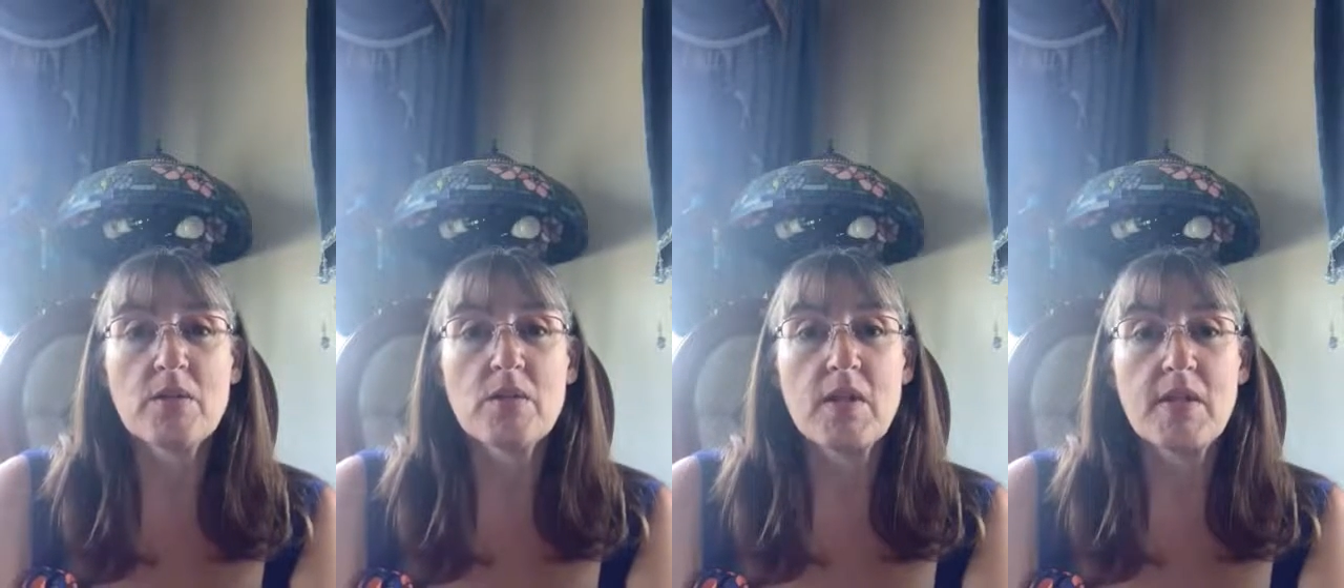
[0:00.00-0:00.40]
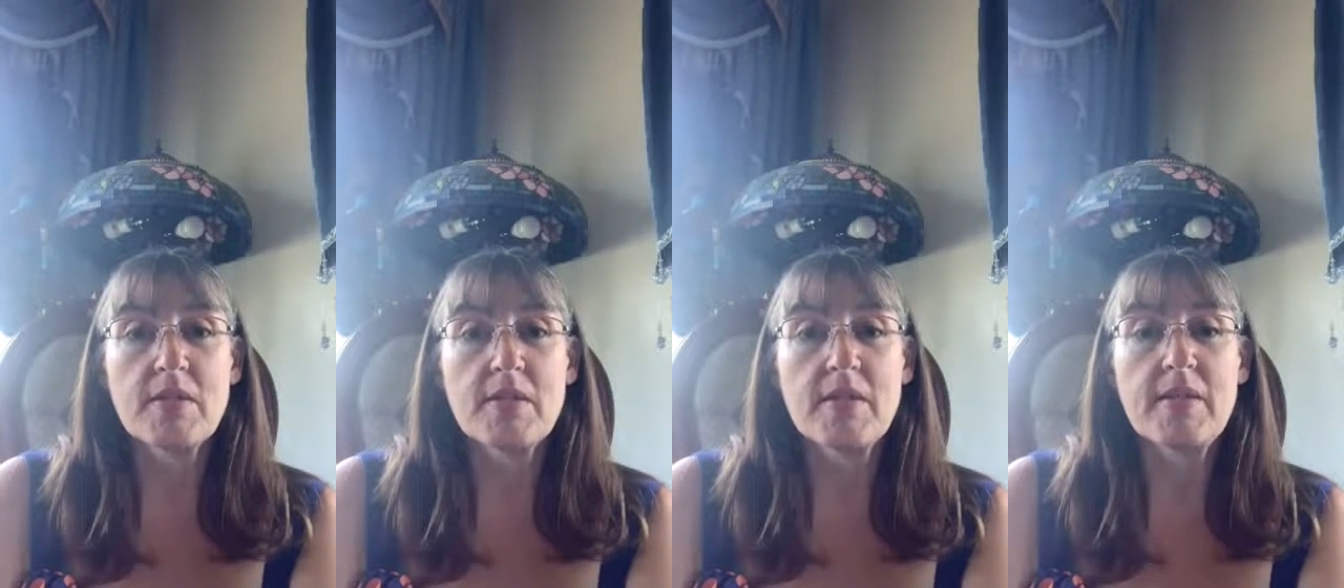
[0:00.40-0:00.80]
so they
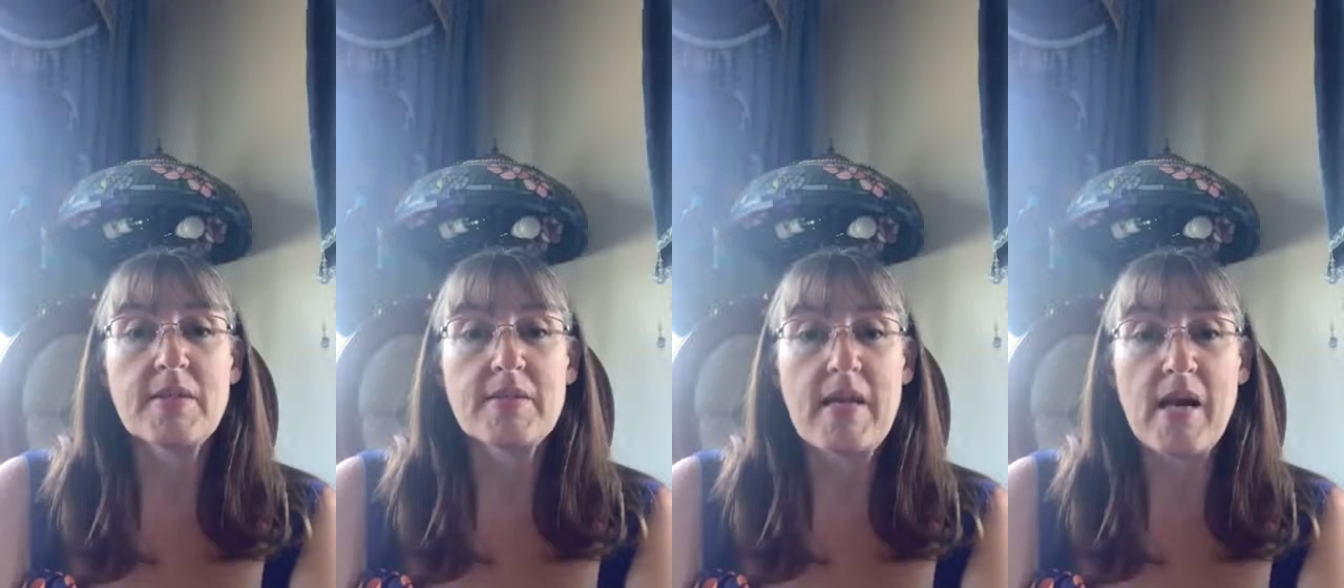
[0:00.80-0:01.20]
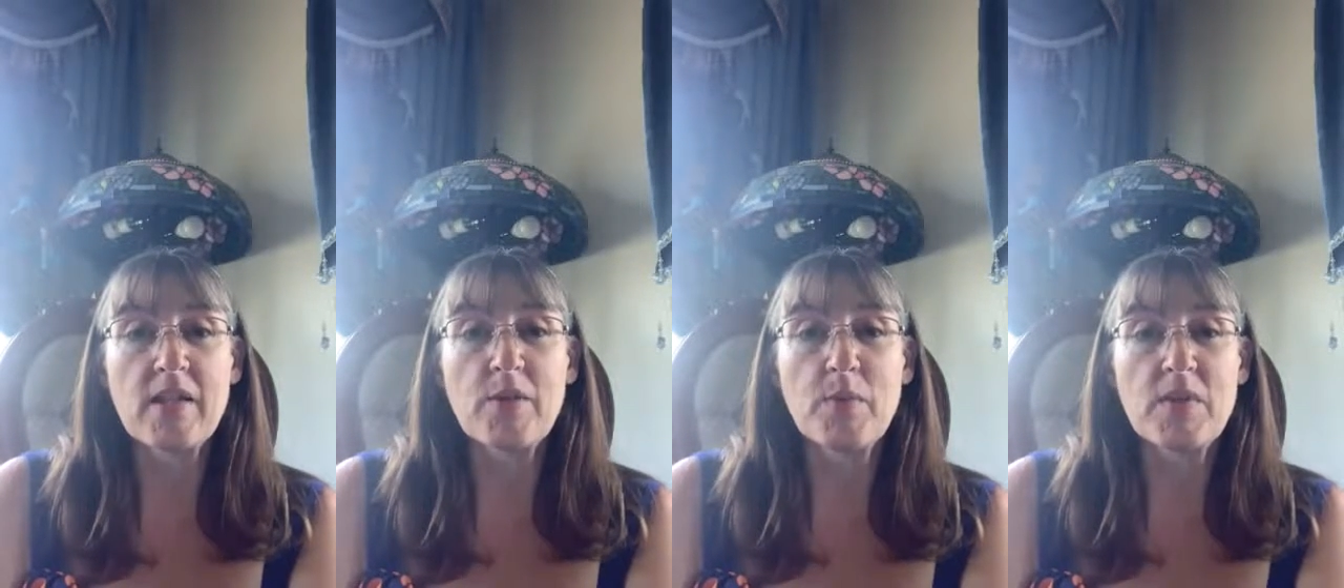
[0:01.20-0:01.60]
can see
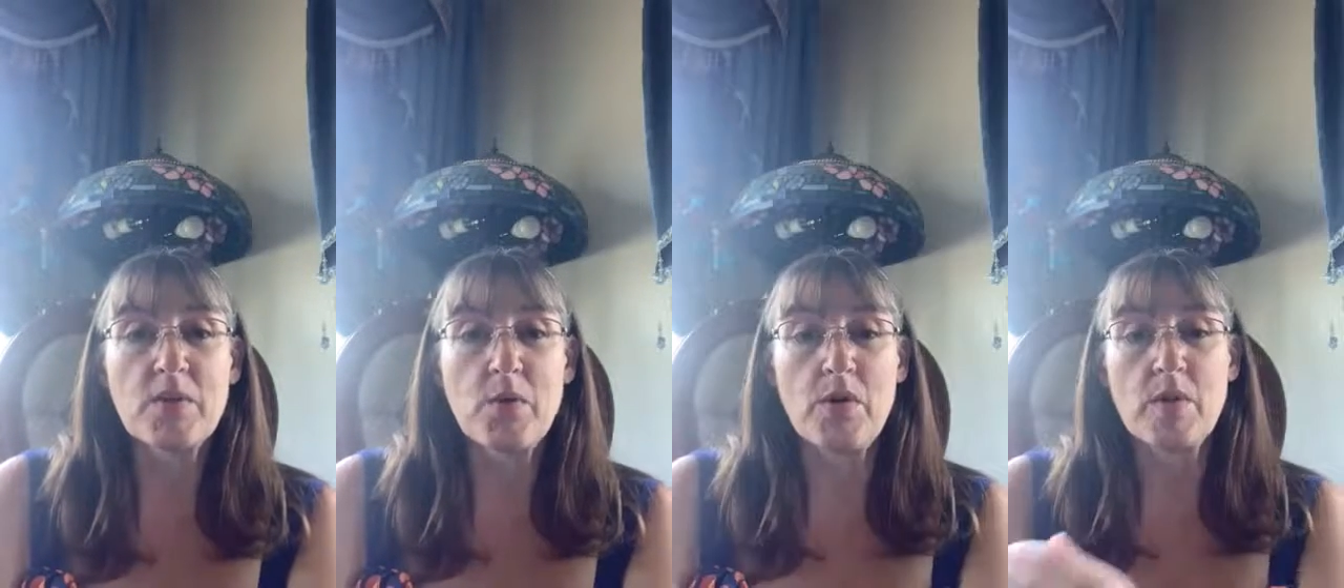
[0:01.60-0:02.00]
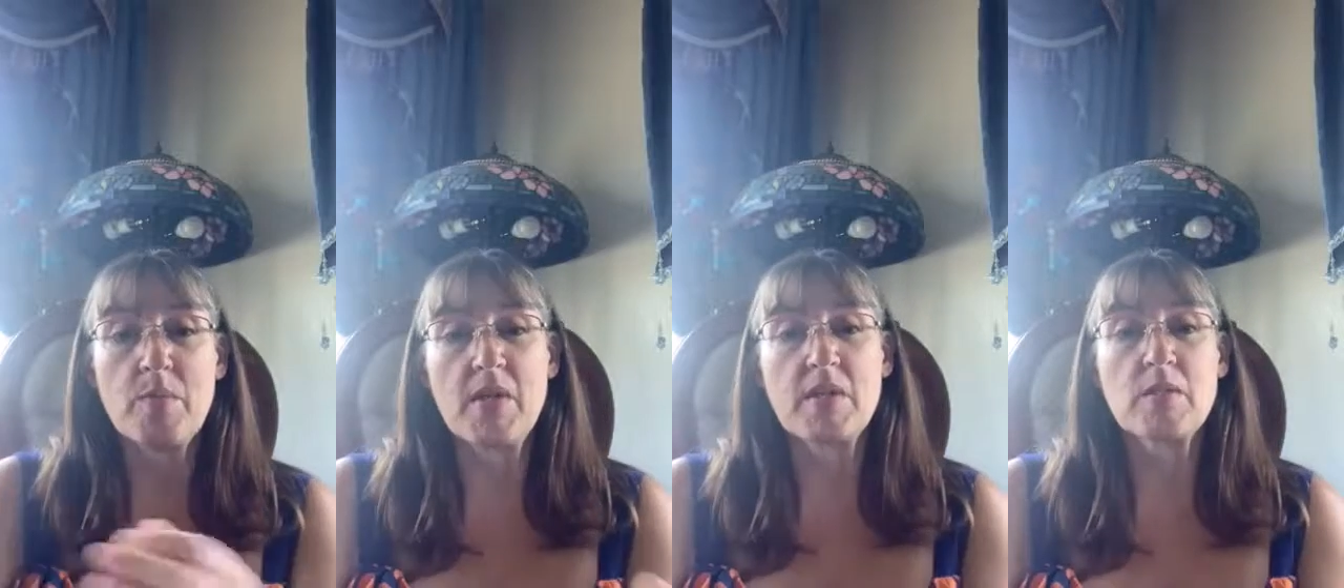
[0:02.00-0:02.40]
exactly what is going to
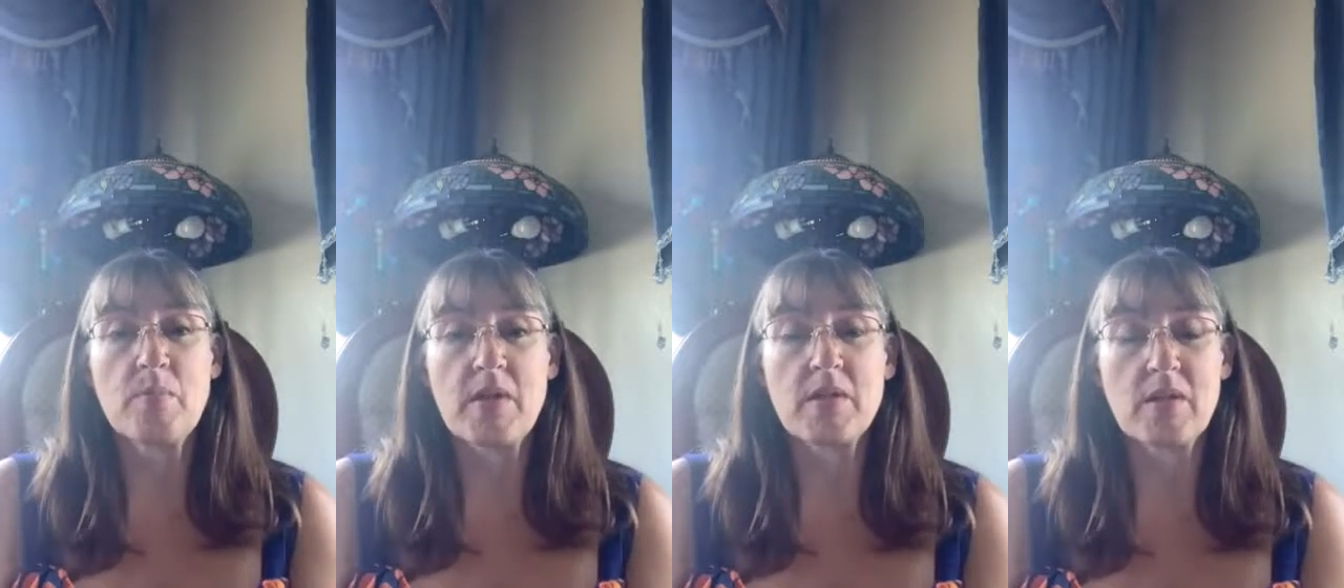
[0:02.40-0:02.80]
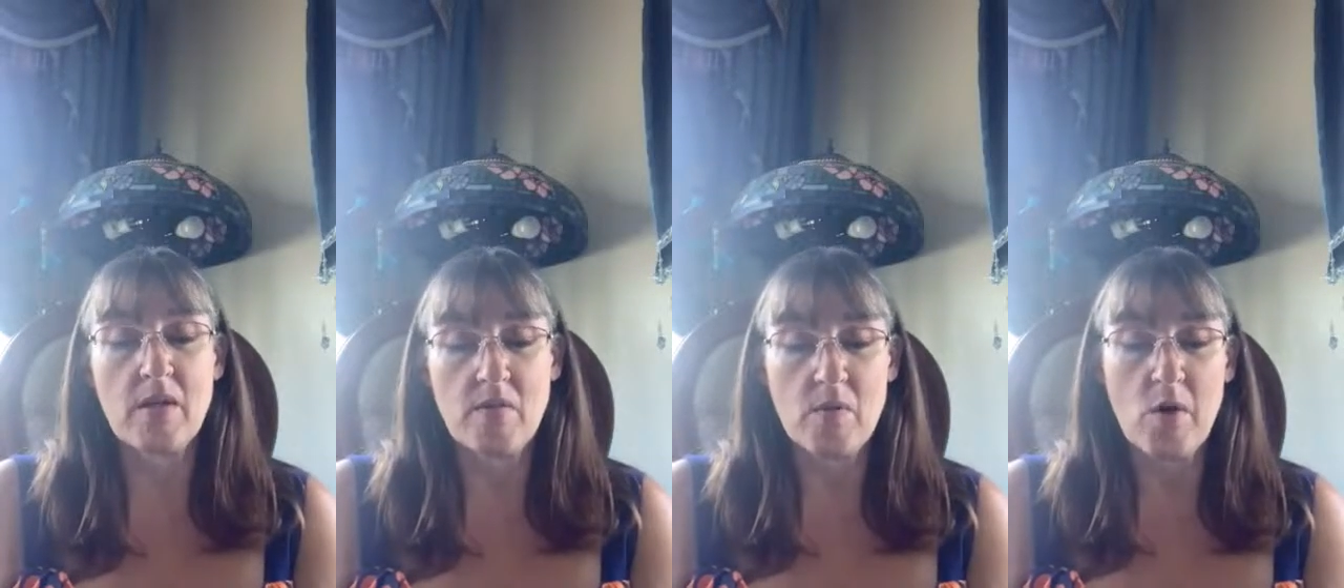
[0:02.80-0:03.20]
be expected
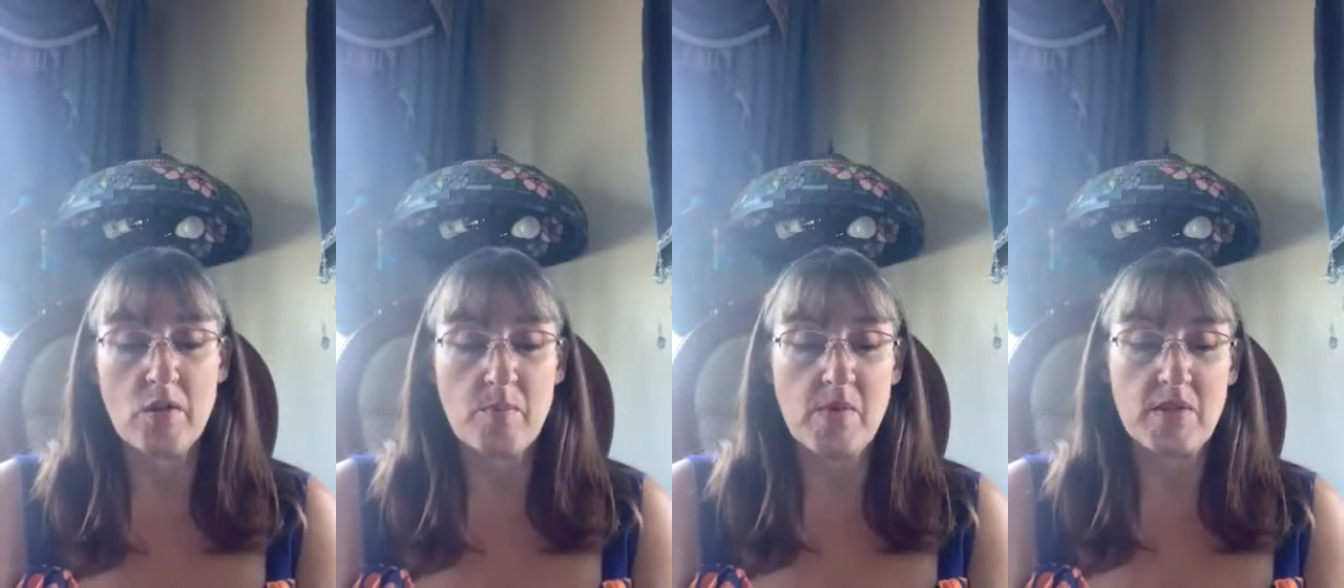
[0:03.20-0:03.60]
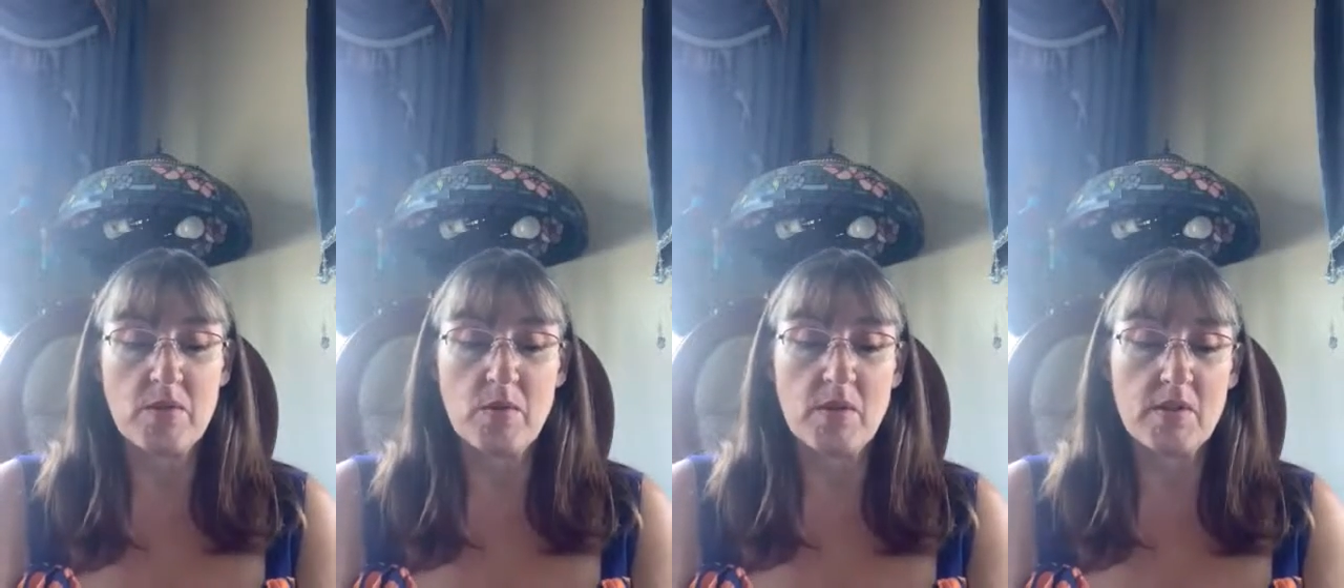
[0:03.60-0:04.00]
of all of my
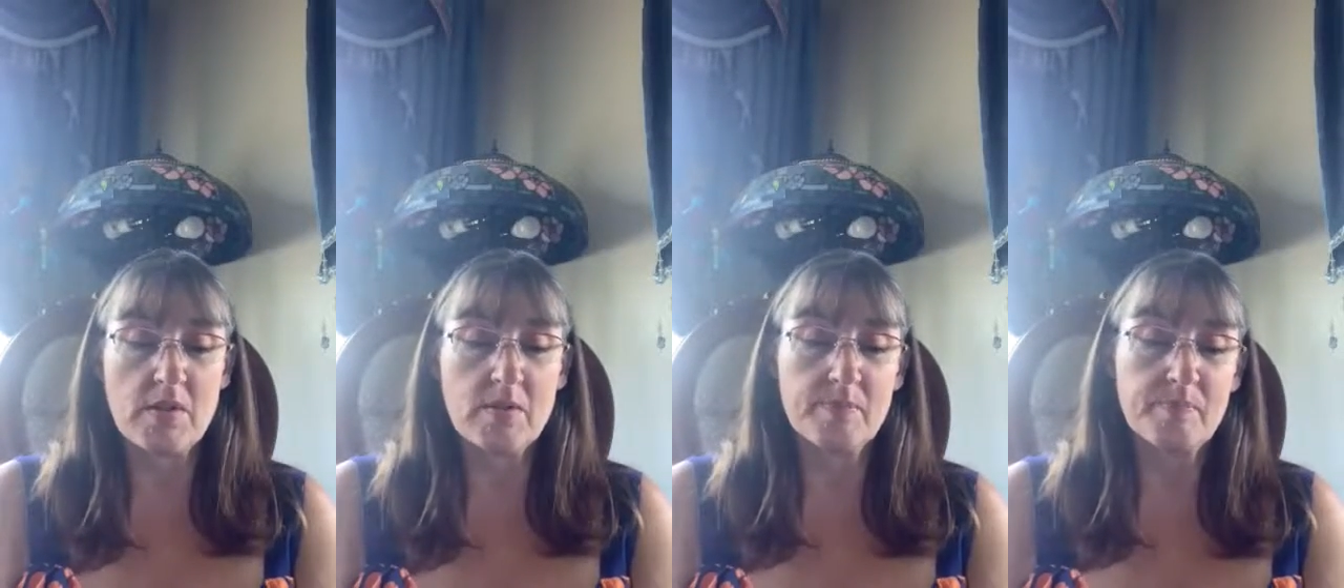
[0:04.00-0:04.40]
students.